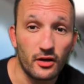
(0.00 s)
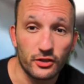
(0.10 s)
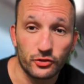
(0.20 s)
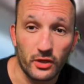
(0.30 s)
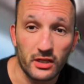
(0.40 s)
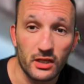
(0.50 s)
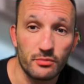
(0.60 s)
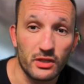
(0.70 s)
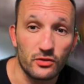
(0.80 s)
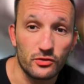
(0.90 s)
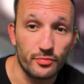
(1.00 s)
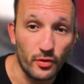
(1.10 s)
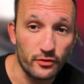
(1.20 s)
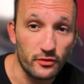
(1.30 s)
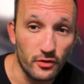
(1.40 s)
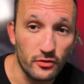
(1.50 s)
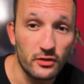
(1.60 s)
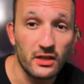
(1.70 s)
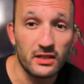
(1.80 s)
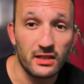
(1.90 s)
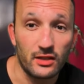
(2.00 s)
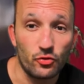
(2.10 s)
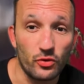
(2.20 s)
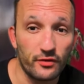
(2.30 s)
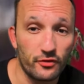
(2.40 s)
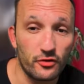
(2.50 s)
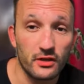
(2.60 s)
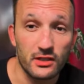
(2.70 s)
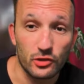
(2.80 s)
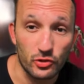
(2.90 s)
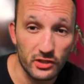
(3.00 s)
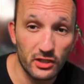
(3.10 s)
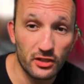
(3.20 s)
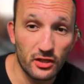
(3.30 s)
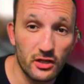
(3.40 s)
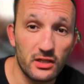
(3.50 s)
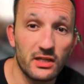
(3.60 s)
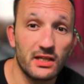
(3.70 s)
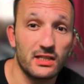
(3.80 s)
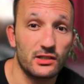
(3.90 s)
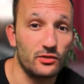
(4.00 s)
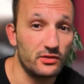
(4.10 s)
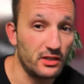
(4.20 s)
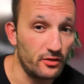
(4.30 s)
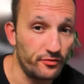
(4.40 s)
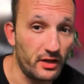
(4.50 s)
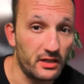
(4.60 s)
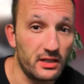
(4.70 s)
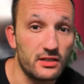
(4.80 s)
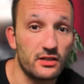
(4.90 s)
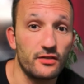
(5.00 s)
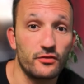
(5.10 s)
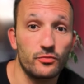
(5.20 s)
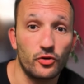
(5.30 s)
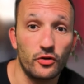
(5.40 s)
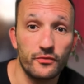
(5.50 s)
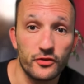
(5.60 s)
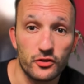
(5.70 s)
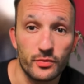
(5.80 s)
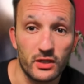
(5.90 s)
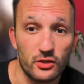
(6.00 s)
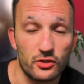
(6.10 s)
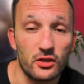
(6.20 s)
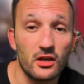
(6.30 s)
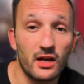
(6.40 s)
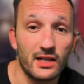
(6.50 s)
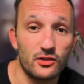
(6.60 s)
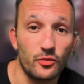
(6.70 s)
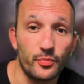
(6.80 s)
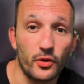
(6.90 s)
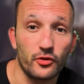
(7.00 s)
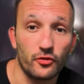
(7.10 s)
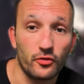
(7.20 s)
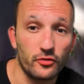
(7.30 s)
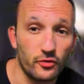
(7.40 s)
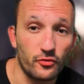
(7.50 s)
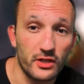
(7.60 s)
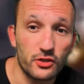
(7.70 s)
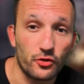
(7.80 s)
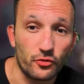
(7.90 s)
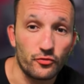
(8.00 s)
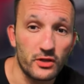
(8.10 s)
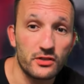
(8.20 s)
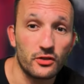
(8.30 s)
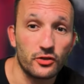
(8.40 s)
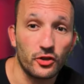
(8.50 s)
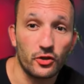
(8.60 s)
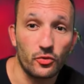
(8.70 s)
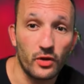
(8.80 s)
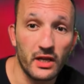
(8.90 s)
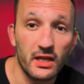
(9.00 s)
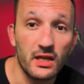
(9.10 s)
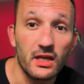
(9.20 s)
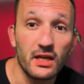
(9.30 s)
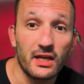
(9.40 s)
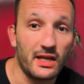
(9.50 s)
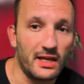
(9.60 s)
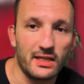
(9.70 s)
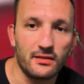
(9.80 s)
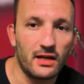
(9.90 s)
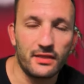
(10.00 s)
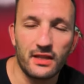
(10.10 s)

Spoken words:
are striking because both know that whoever is losing the gun is losing the fight. And it's even more obvious because at some point the rescuer wrestled the gun away, and at